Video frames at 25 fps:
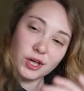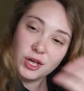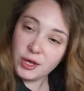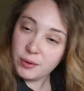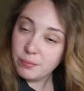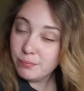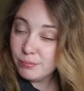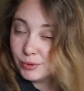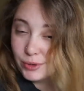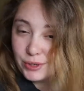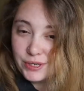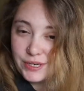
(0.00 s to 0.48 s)

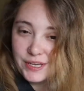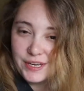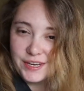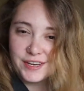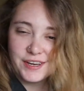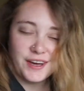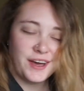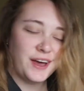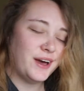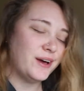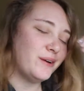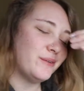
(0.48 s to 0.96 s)
Good
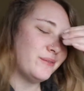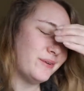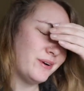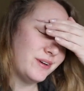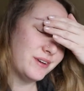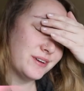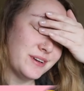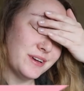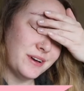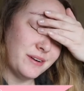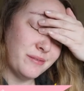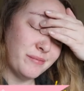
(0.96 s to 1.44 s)
morning and
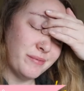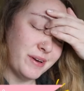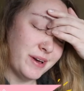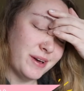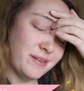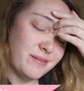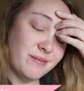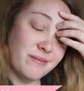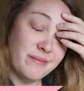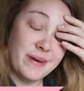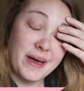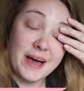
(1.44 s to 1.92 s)
welcome
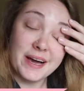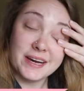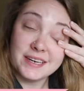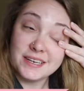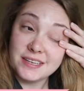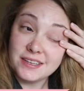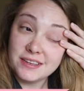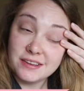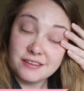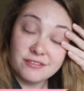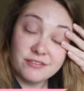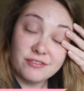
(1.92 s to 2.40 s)
back
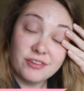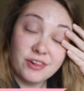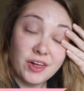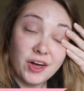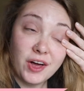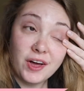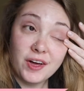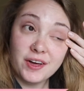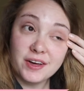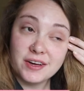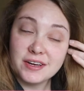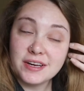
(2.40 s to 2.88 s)
to the
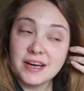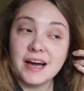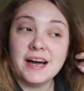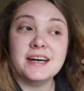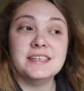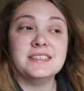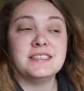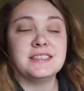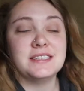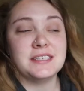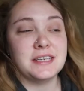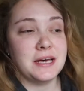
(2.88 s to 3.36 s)
vlog.
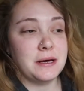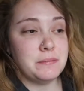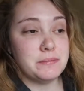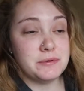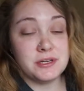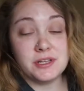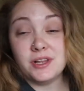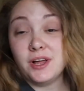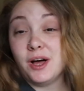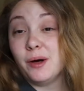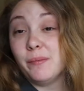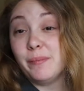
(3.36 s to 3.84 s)
I slept
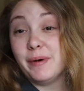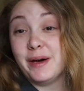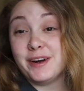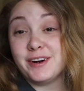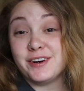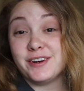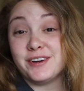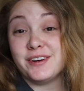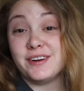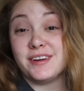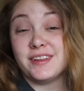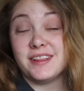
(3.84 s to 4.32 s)
a lot
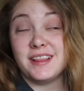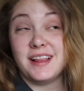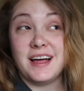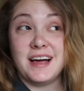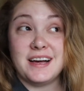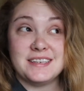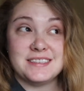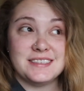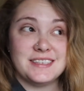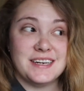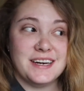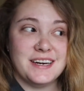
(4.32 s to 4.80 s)
better
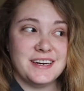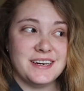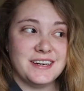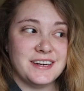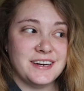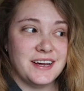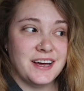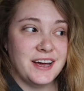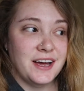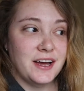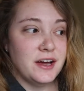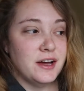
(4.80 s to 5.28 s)
last
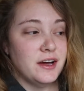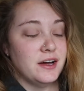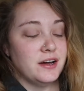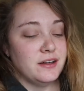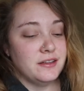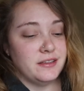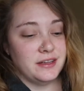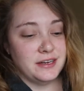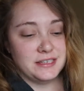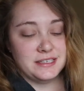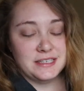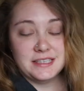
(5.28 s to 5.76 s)
night
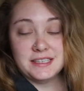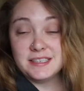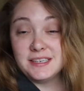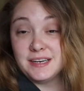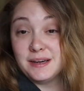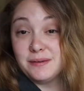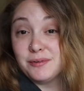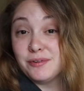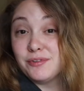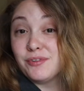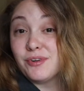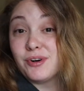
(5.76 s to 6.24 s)
than I did the
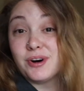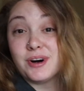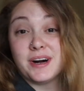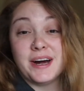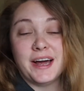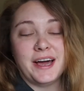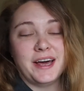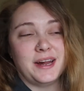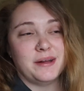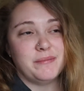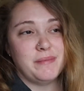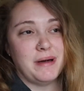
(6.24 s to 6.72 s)
night
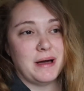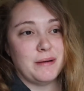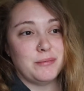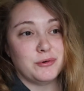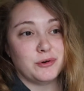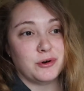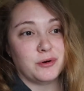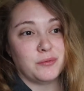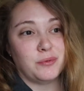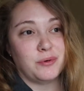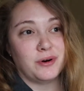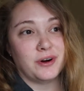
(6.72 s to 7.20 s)
before and I'm happy
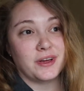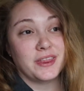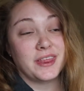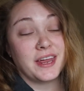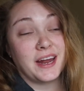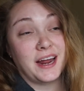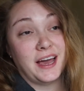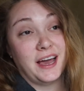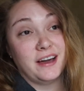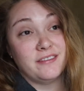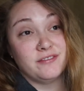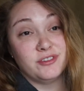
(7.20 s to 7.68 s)
to report
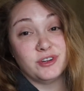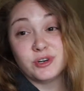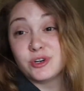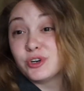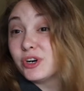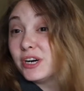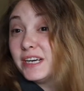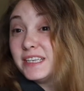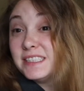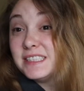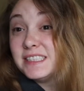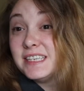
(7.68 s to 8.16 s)
that I have no
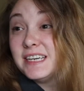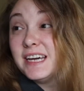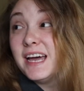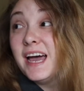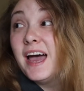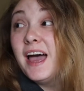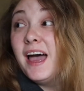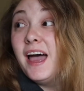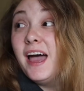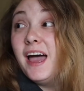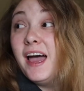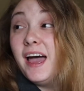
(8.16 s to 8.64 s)
crazy
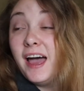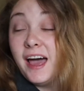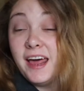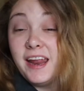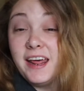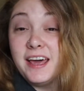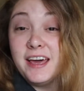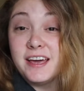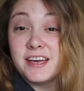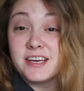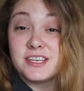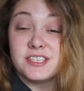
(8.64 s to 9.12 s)

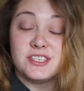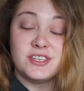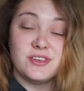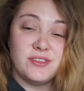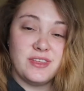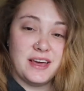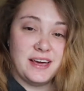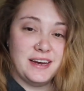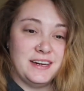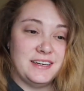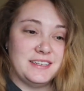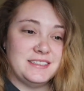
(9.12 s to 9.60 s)
headache so
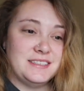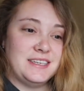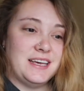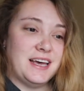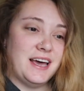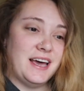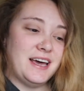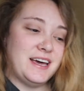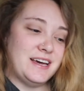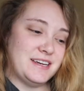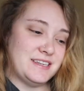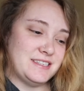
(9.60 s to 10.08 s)
that is
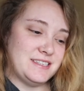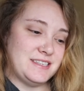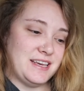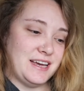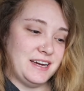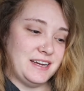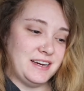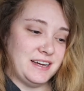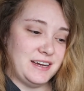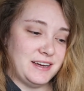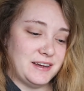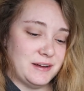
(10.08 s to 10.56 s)

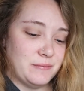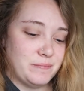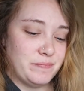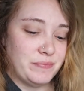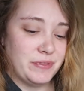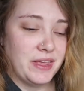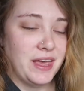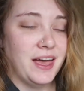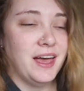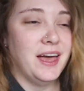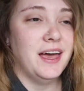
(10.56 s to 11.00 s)
exciting.